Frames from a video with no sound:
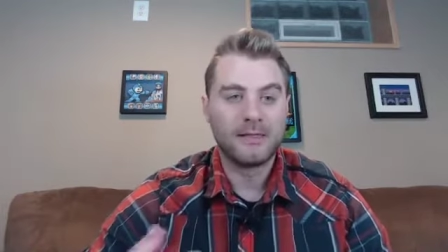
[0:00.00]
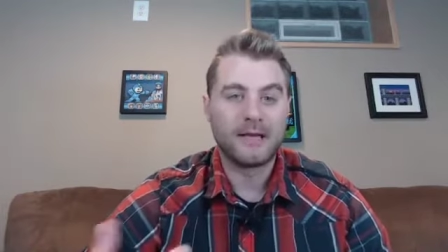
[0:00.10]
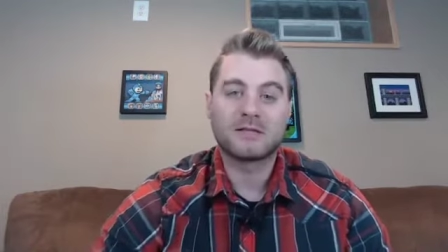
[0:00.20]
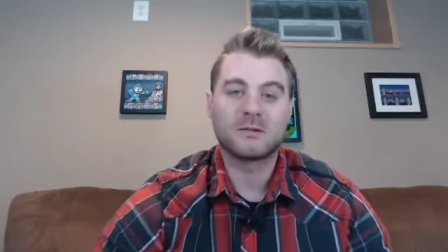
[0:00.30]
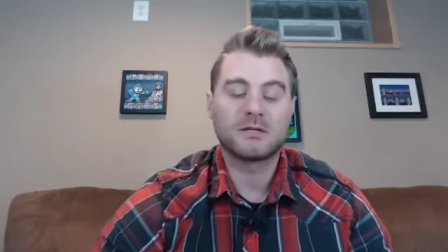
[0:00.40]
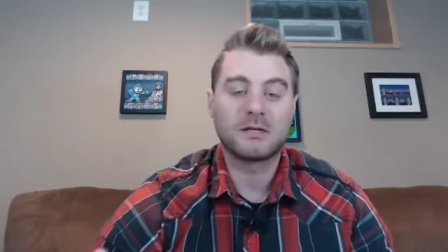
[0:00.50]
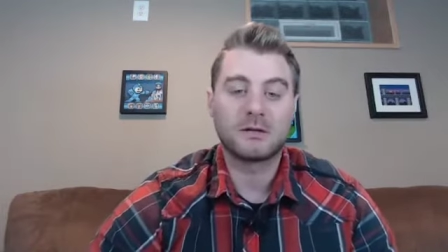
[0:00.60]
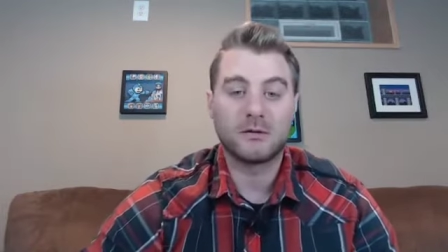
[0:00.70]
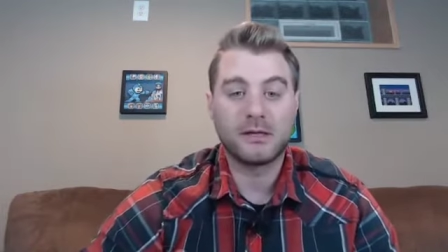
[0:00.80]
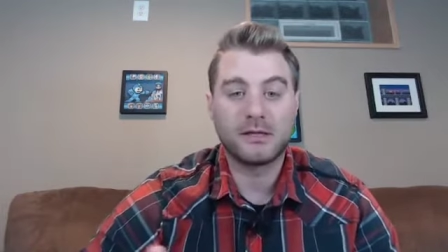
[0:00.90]
that's what's going to
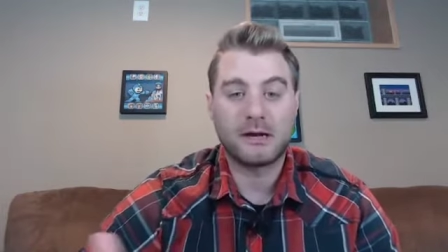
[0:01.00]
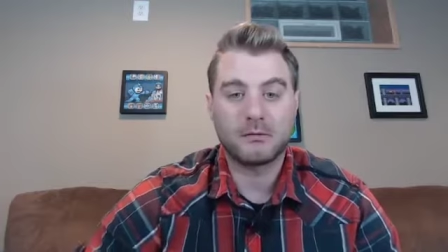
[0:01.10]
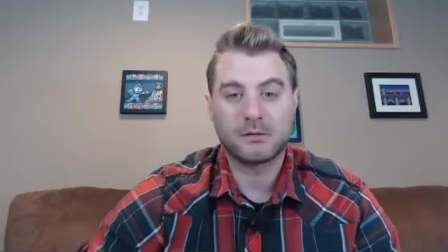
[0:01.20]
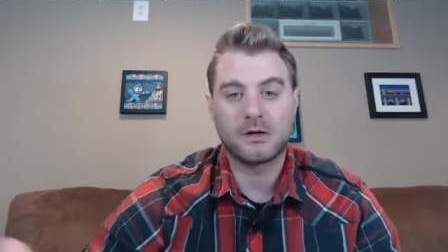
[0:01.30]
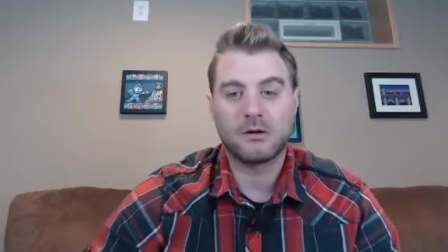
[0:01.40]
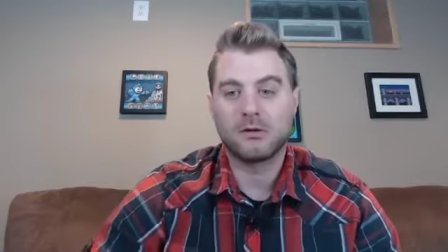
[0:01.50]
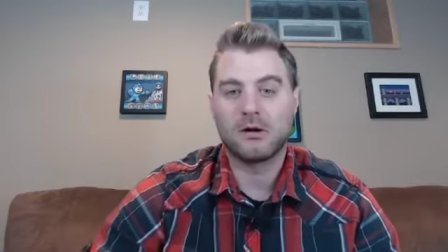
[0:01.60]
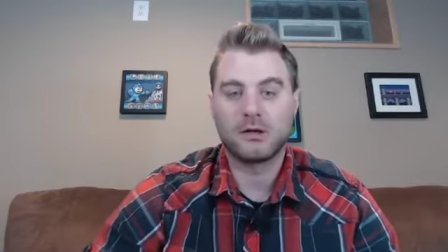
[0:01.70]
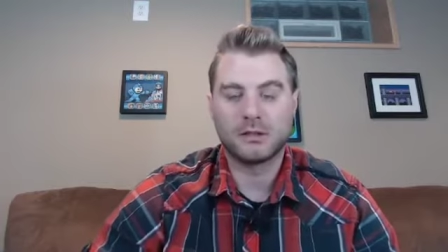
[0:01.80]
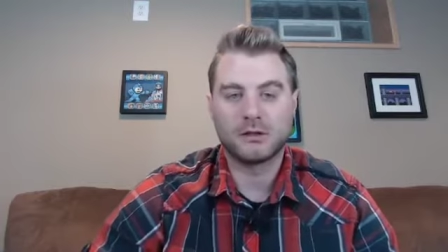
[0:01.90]
create that result
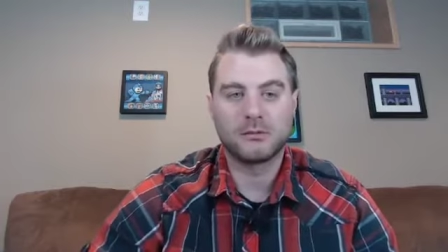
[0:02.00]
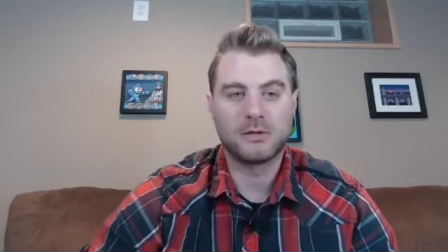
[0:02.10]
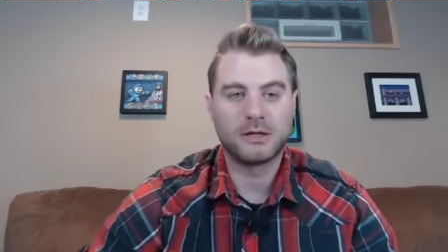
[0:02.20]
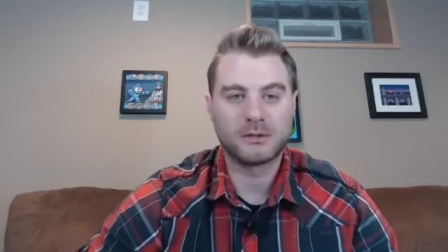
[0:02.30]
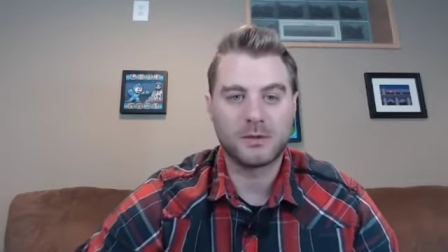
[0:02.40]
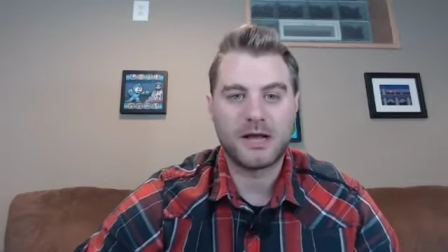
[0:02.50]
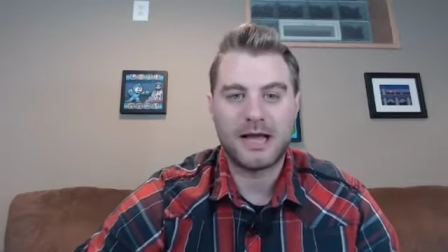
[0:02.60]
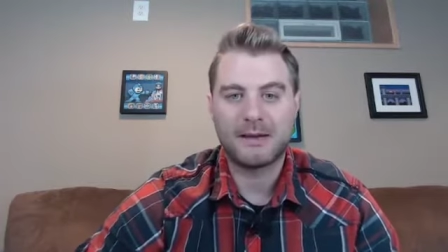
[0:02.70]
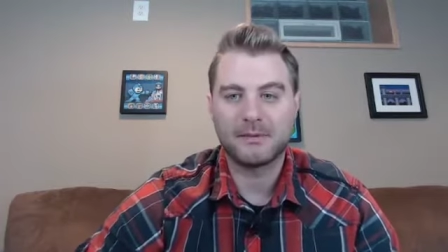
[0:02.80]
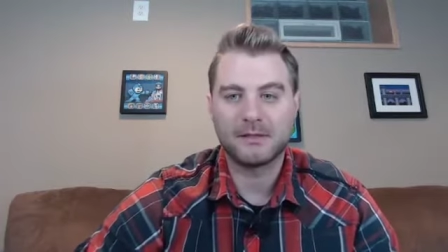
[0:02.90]
long term. Because what
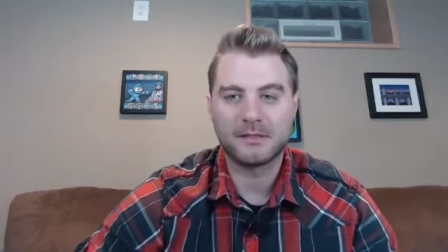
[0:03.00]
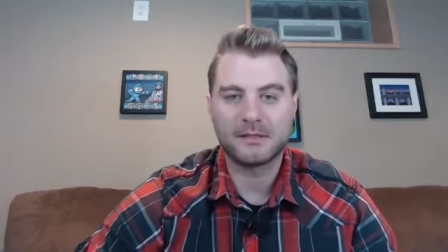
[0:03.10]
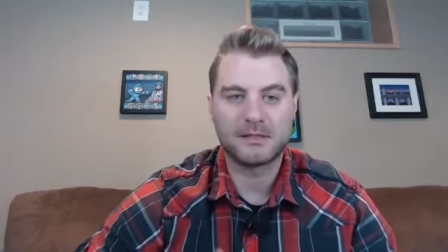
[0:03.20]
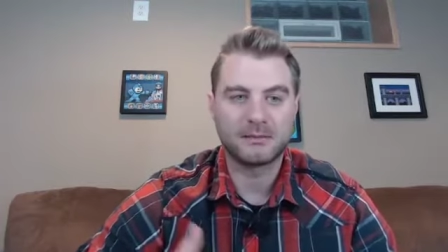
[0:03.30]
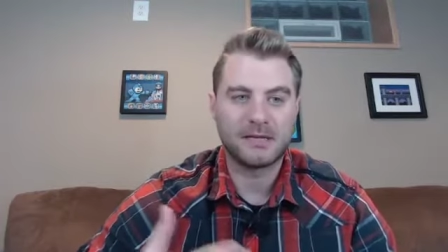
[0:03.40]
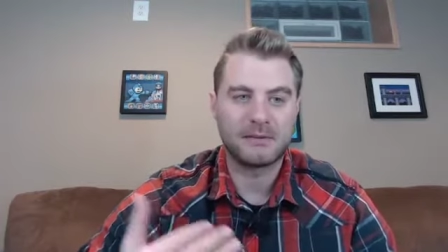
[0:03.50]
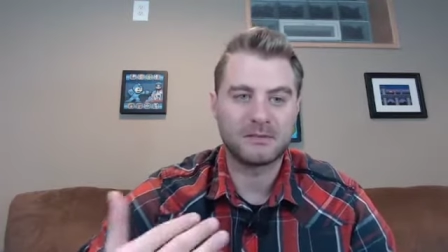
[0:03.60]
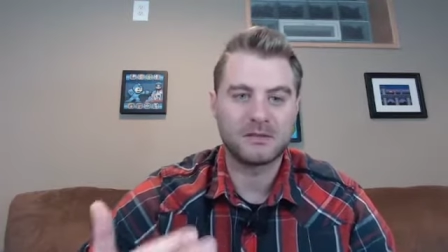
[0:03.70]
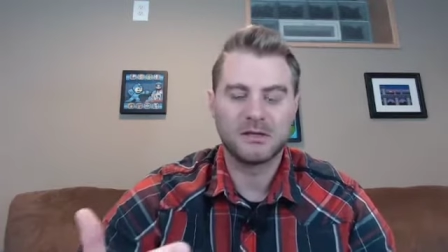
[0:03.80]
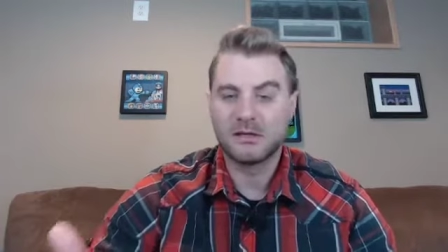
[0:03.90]
happens is
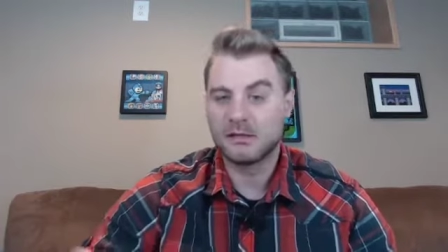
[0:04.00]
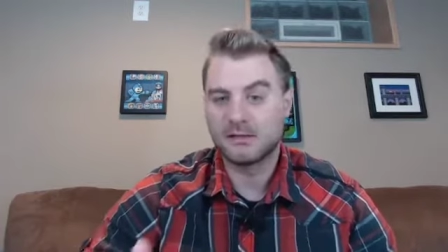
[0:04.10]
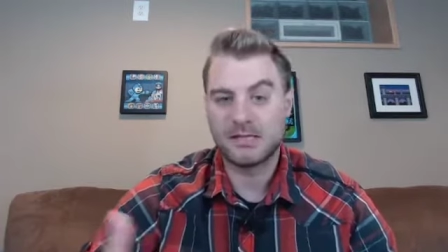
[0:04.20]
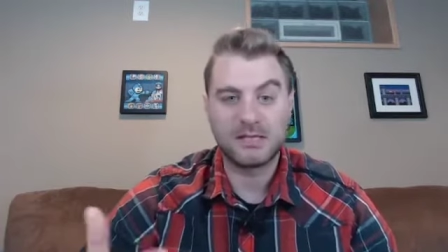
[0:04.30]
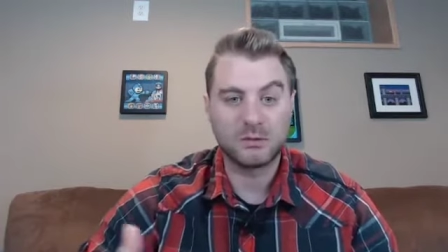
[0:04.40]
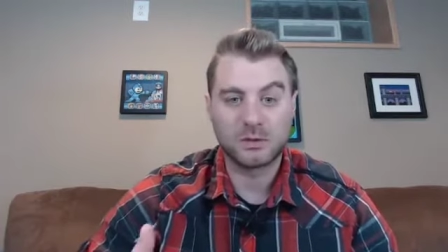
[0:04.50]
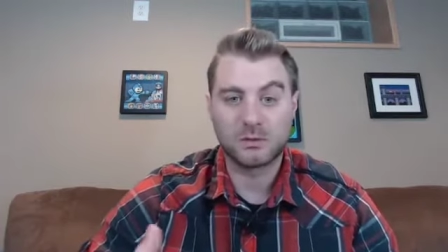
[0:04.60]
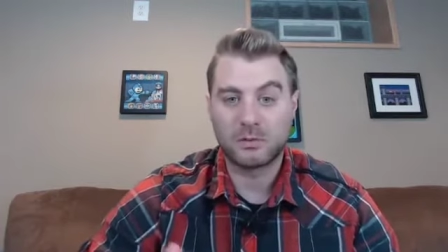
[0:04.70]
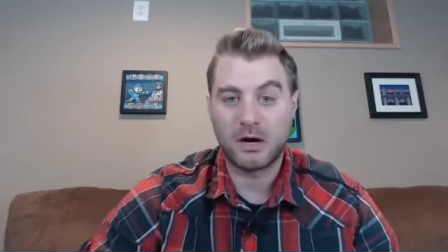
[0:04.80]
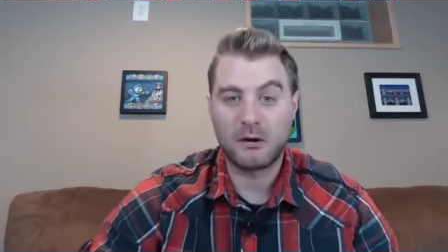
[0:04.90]
sometimes seeds will
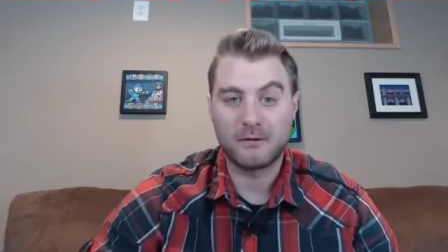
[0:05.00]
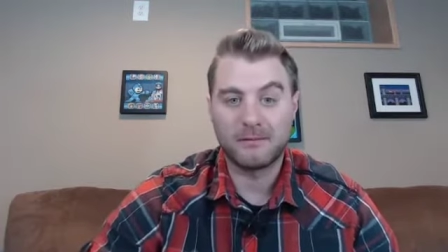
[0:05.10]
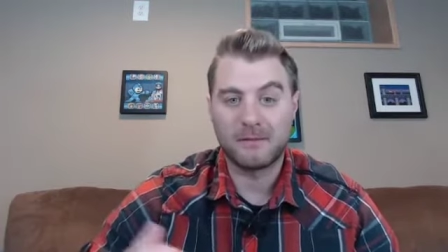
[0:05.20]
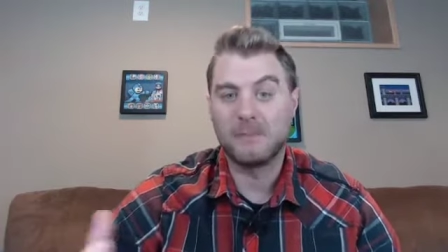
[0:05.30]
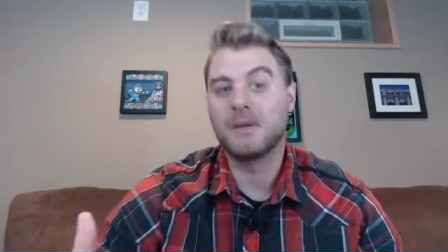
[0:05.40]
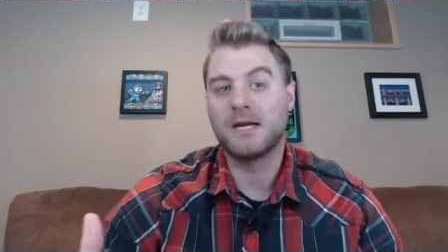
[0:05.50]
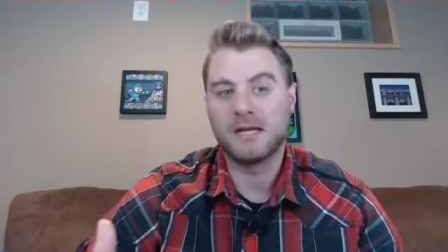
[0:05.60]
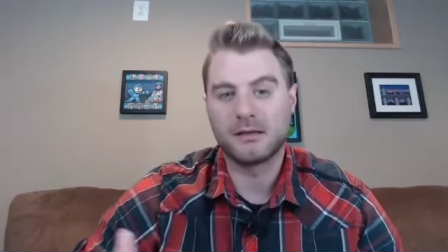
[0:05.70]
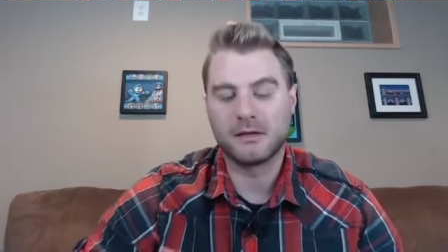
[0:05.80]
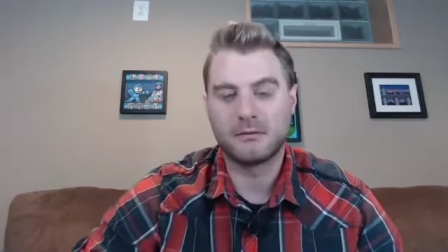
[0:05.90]
sprout
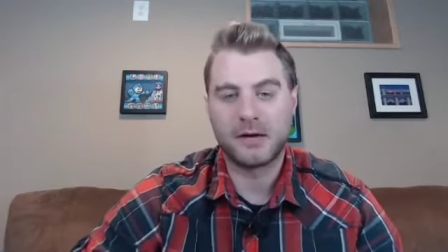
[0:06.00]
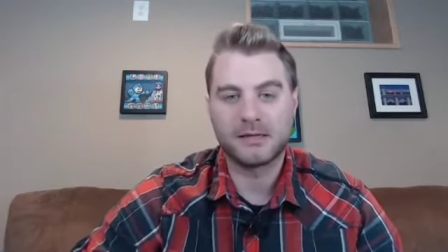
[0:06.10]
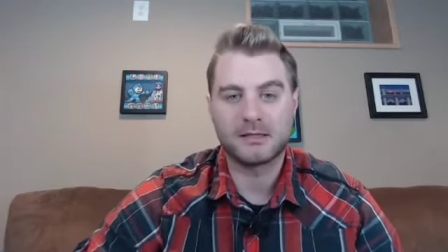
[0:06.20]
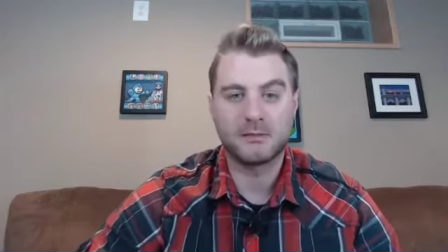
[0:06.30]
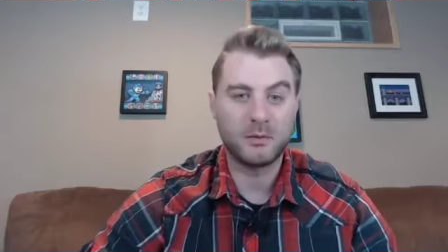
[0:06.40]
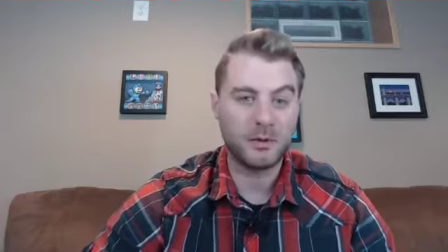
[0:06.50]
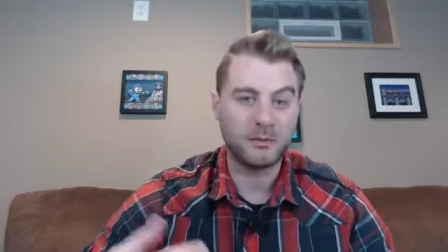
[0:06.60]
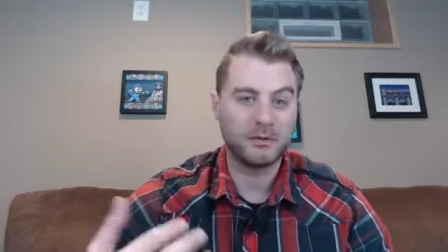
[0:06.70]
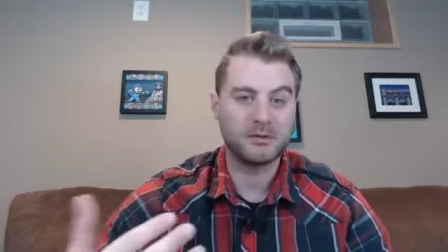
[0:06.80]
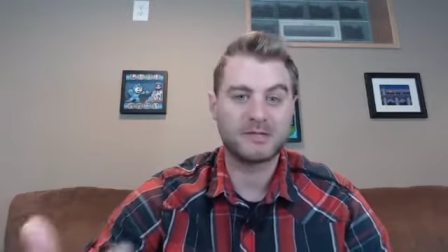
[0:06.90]
immediately, right? Some of the
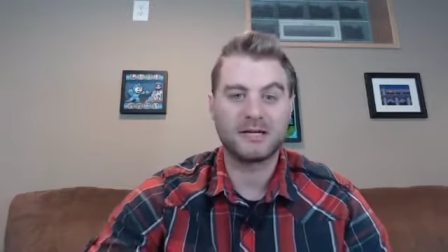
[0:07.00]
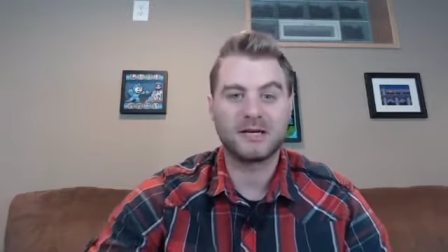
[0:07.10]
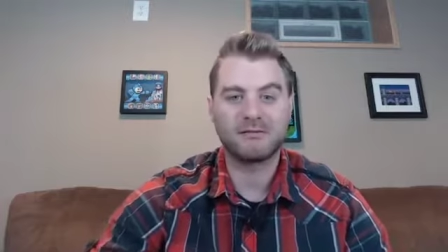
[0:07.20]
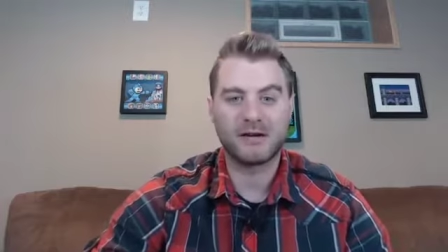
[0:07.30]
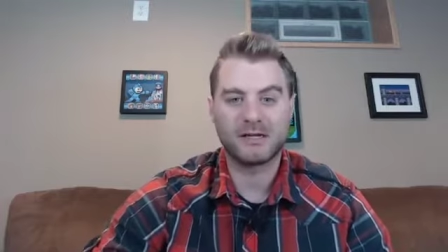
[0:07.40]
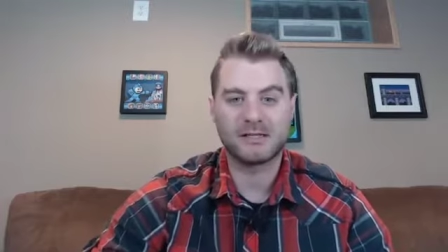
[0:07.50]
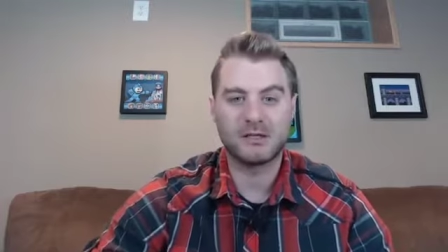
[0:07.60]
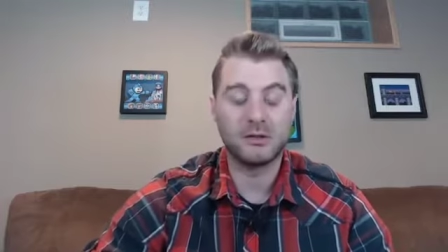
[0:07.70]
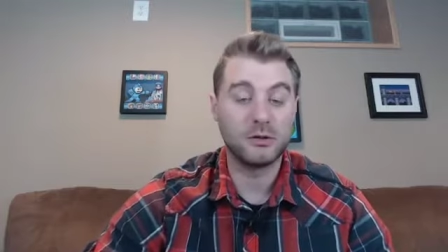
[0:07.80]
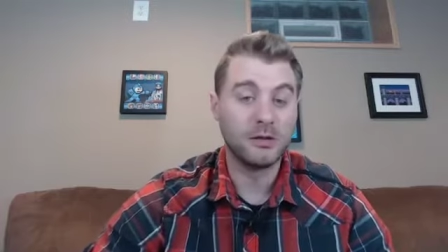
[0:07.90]
people you send invites
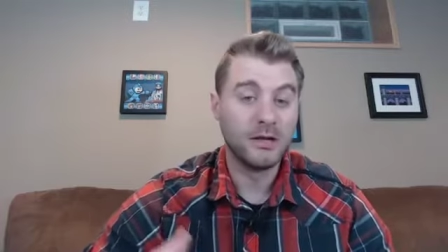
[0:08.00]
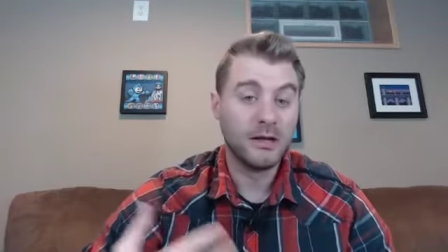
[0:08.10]
to,